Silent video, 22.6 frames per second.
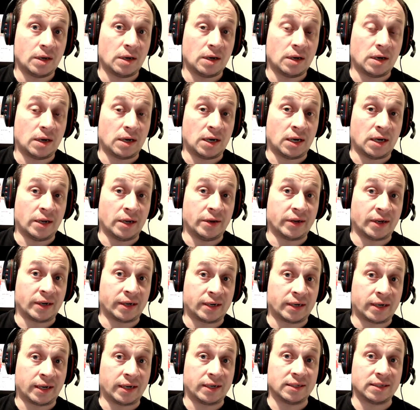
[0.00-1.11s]
and I'd
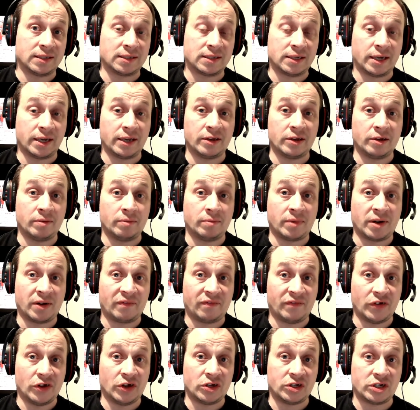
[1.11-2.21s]
like to say that my
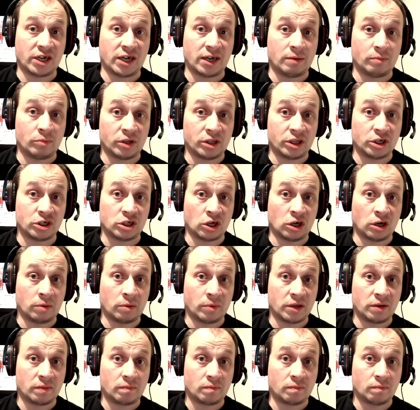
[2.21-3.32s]
first game with this army
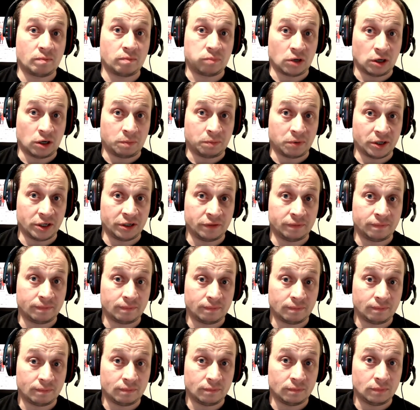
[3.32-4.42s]
properly
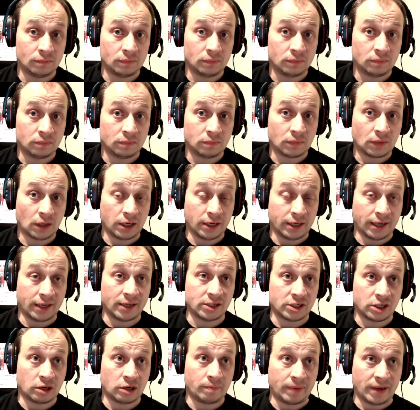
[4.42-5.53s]
against
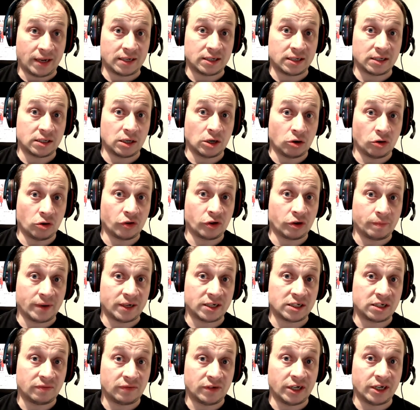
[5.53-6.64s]
another
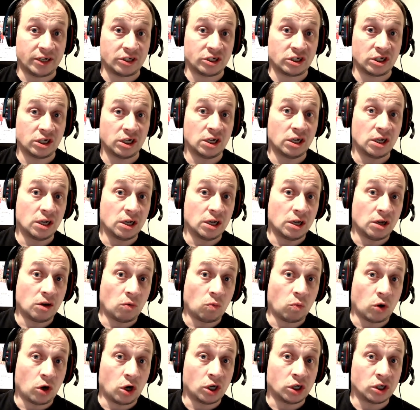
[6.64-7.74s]
competitive list
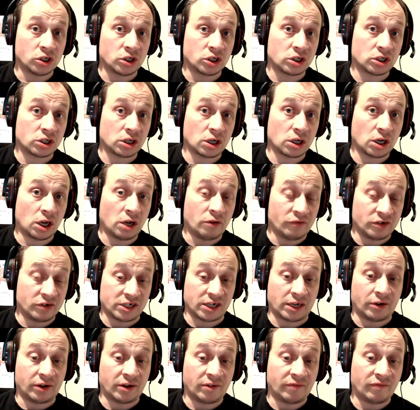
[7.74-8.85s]
was a
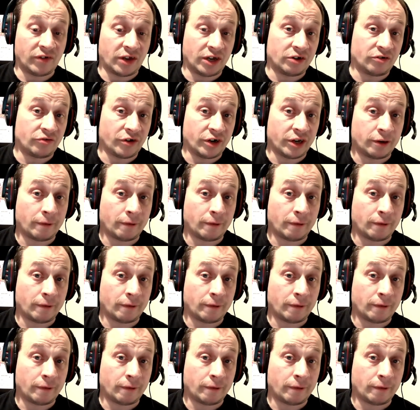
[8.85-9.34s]
resounding victory.